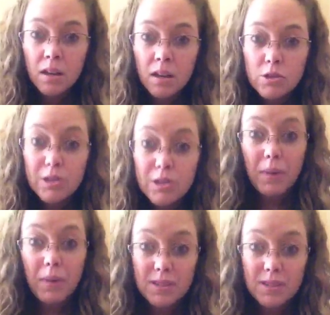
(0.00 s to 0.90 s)
dress-up
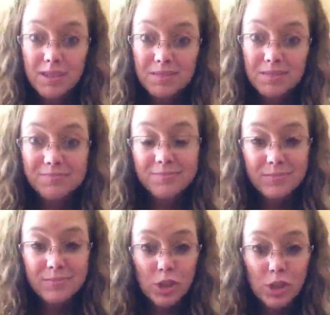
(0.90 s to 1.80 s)
boxes.
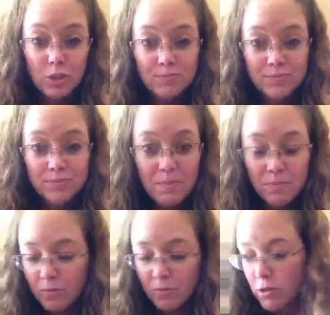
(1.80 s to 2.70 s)
So, yep,
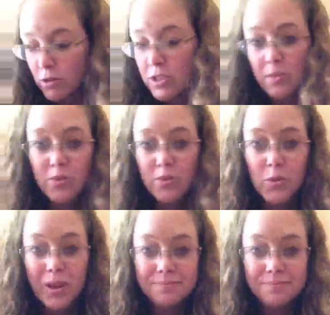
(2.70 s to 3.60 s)
frugal tip for the win.